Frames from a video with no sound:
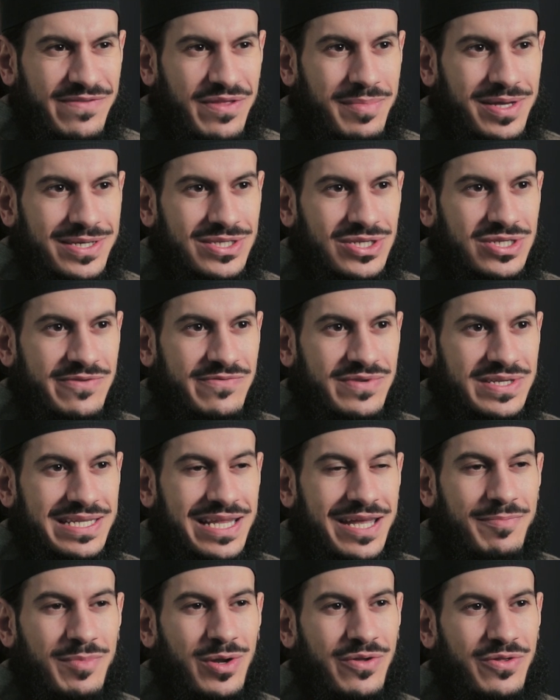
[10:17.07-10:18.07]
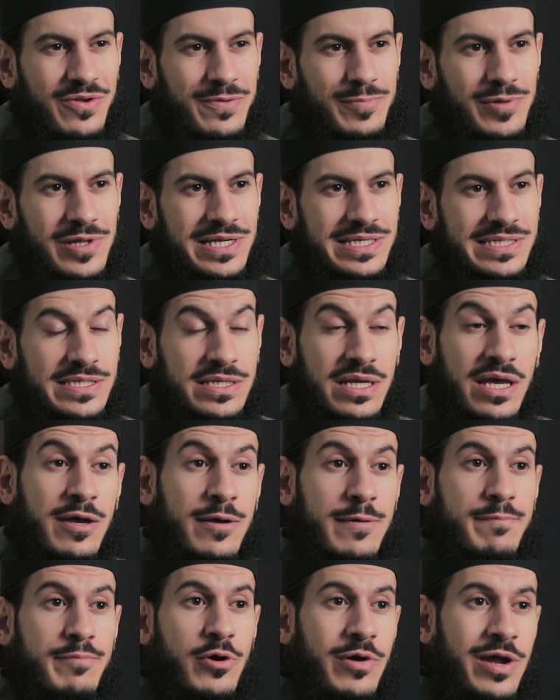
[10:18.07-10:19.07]
of the message of Islam in other places.
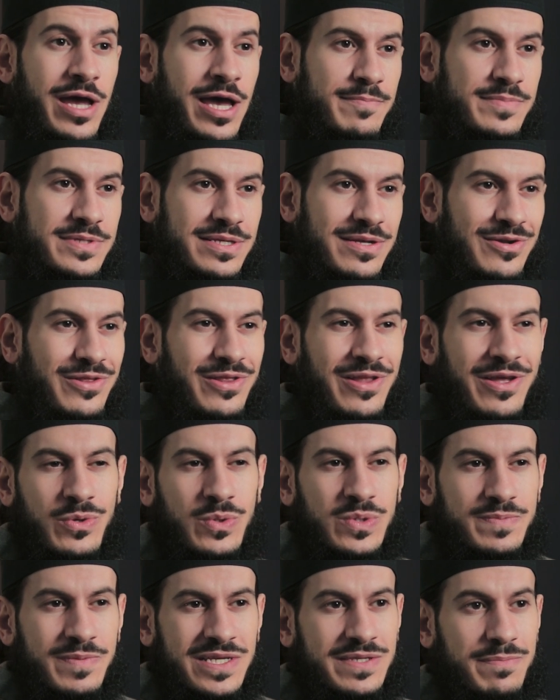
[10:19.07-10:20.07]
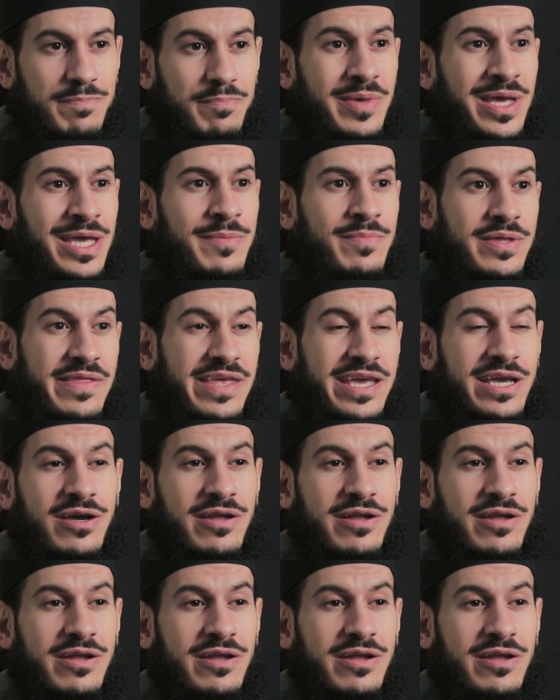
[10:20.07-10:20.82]
Perhaps, and Allah knows best, maybe they